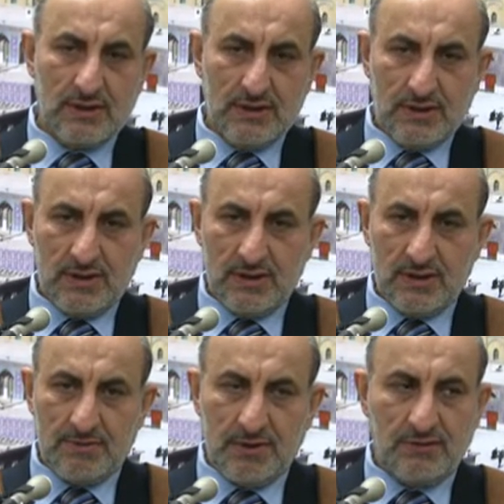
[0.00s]
in the
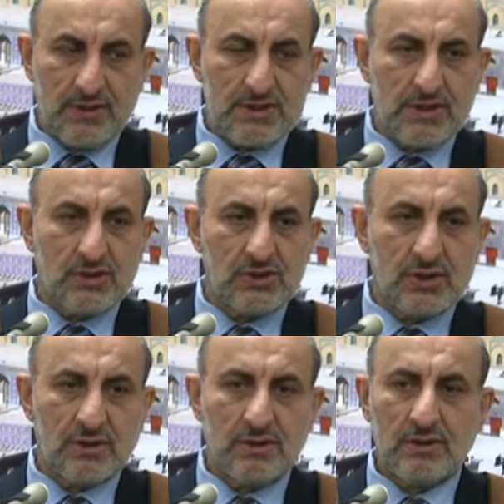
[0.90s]
previous lecture,
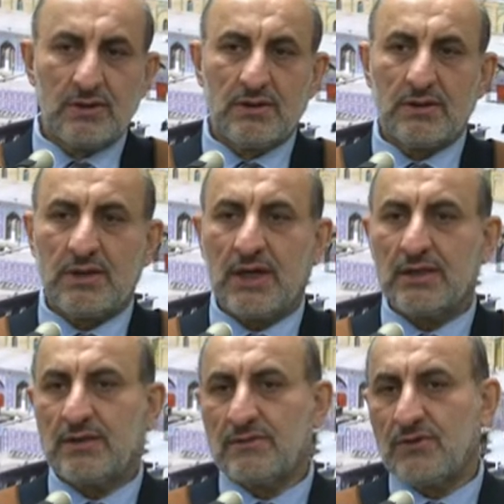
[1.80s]
that
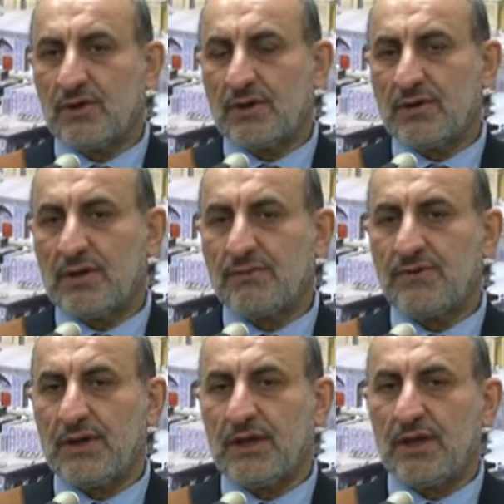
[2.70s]
for
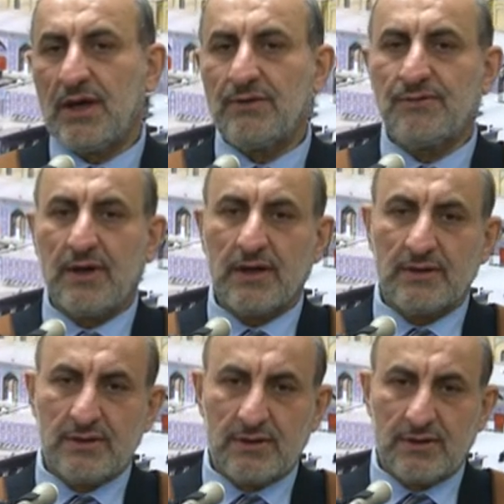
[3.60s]
every
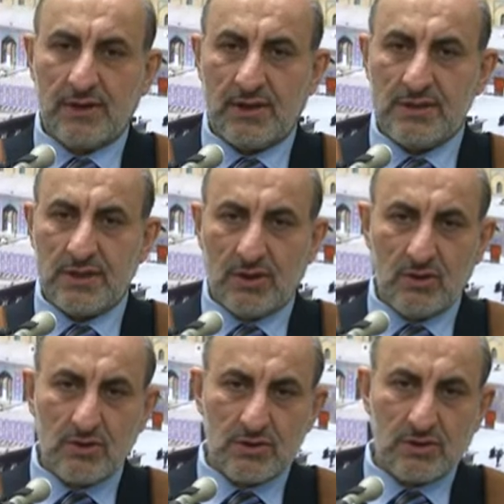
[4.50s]
effect there is a
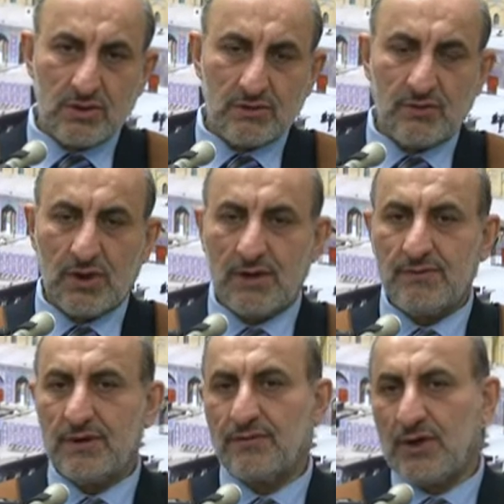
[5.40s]
cause, or for
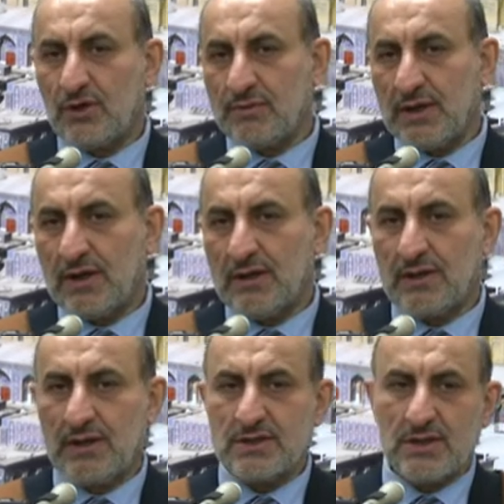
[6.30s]
every phenomena
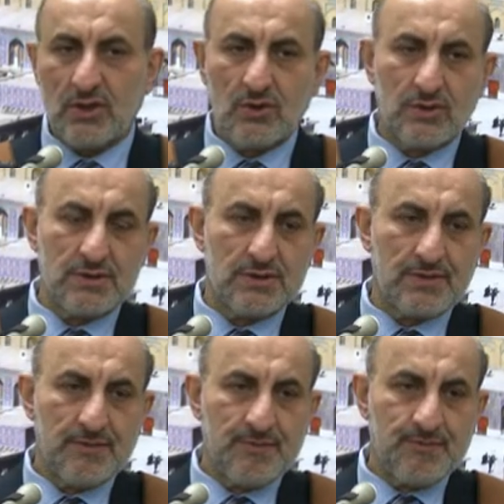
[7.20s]
there is a cause.
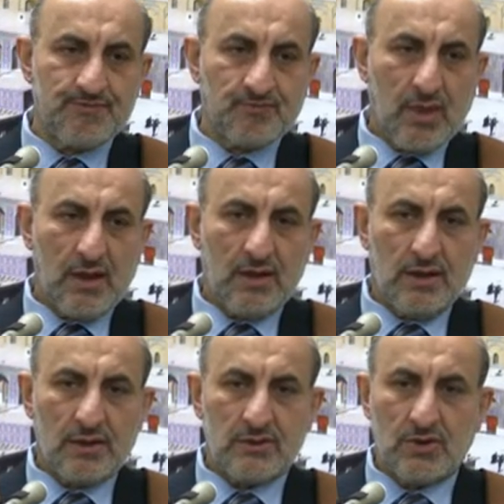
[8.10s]

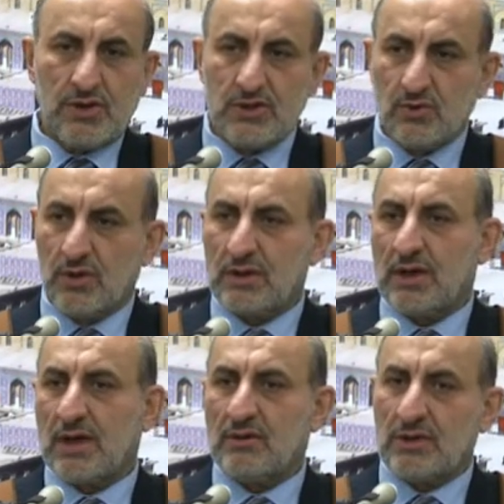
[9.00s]
So this world
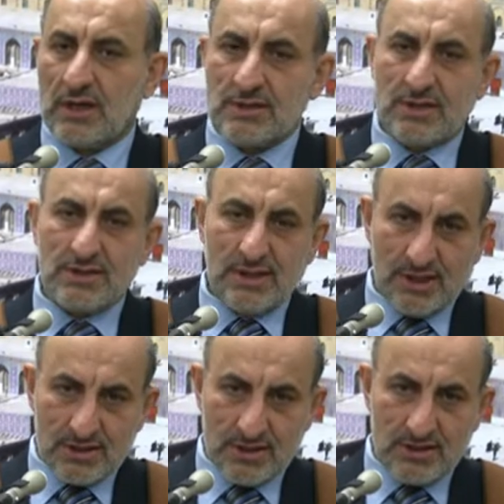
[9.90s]
around us is
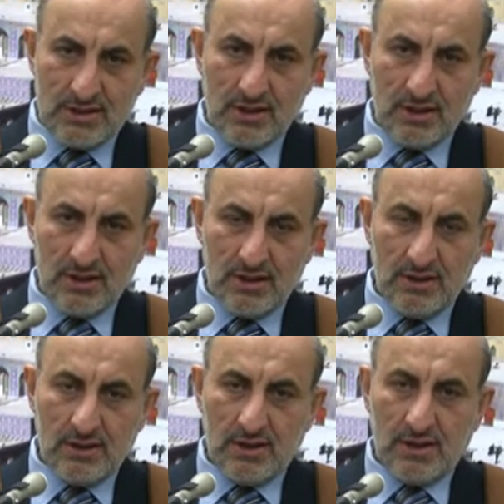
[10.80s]
existing.
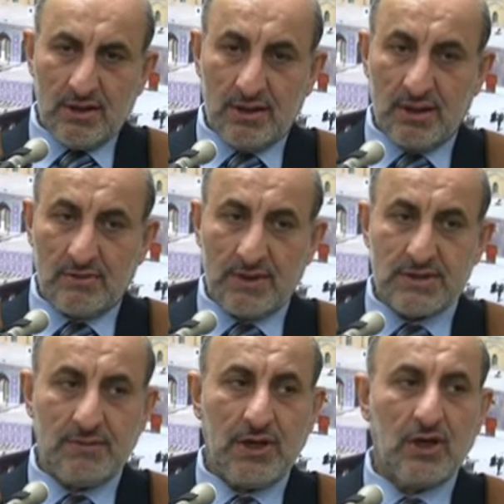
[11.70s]
There must
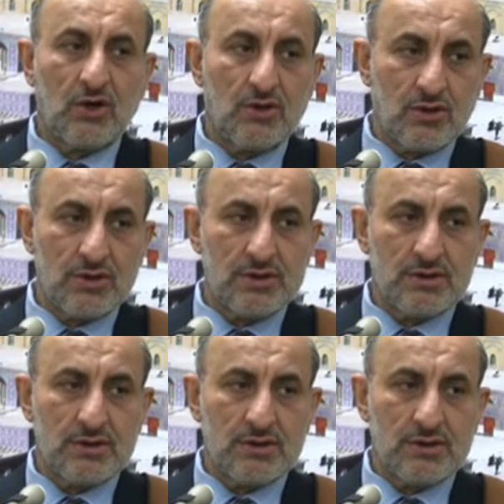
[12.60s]
be a cause,